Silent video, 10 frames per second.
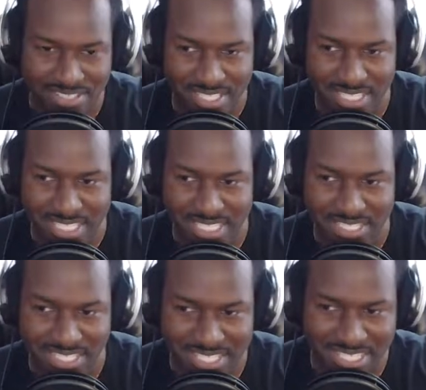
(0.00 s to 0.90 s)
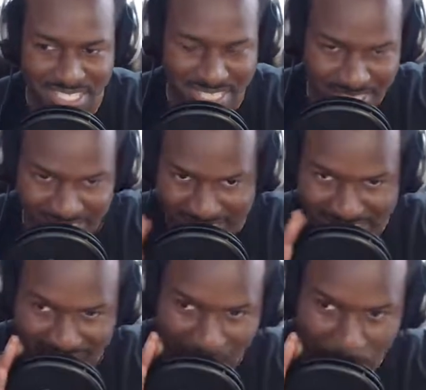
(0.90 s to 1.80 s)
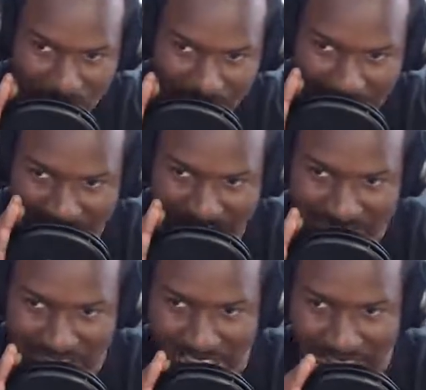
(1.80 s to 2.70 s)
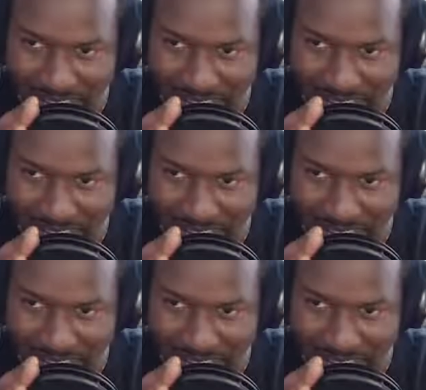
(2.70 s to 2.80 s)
it. Okay. I will say that.